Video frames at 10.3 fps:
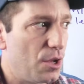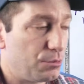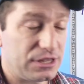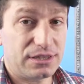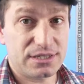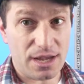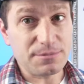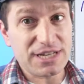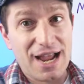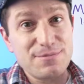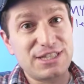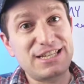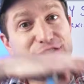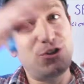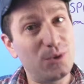But sometimes
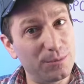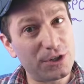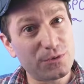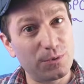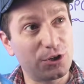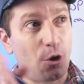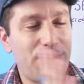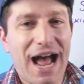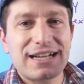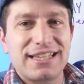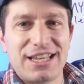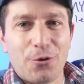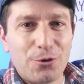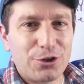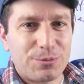these newer books would go back to the
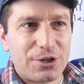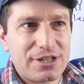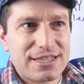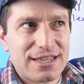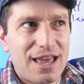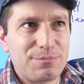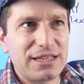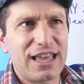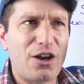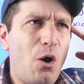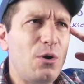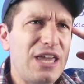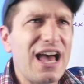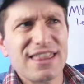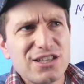older books and be like, oh
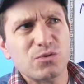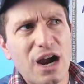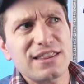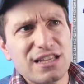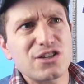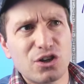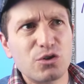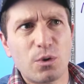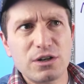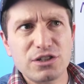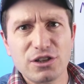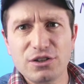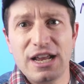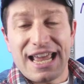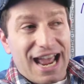yeah, that's right, that's a good one to
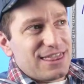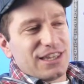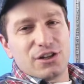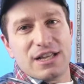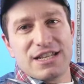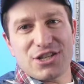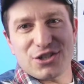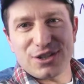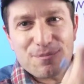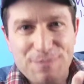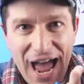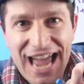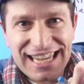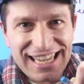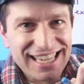learn. And they'll insert it
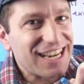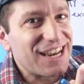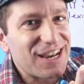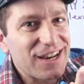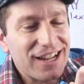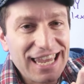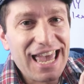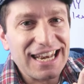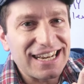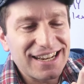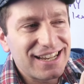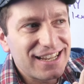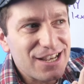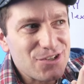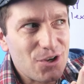back in again.
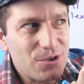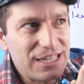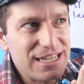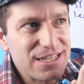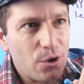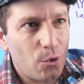So these